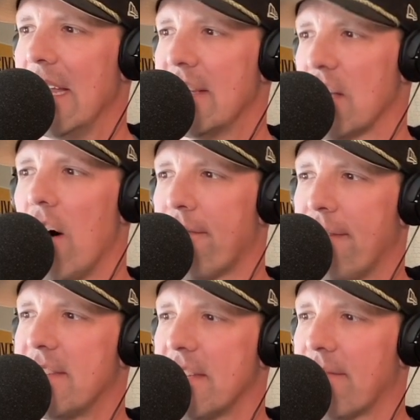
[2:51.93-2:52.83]
His
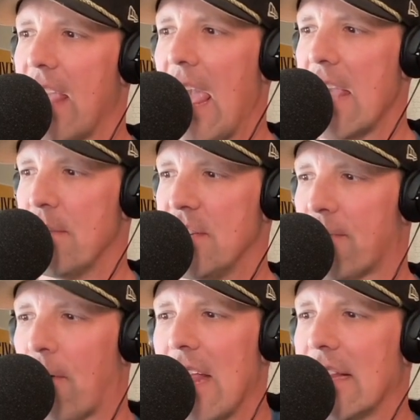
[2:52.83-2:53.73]
offensive game is
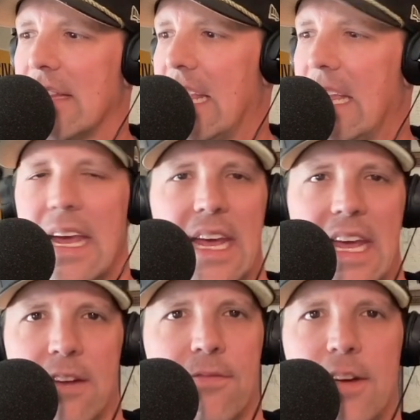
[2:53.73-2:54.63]
frankly
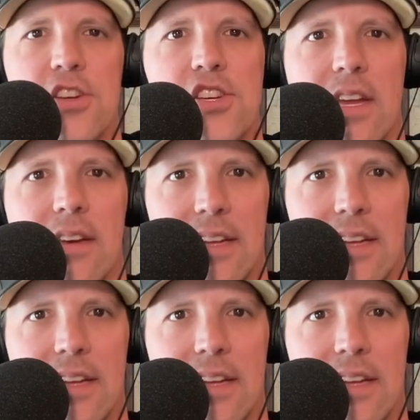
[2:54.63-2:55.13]
inefficient,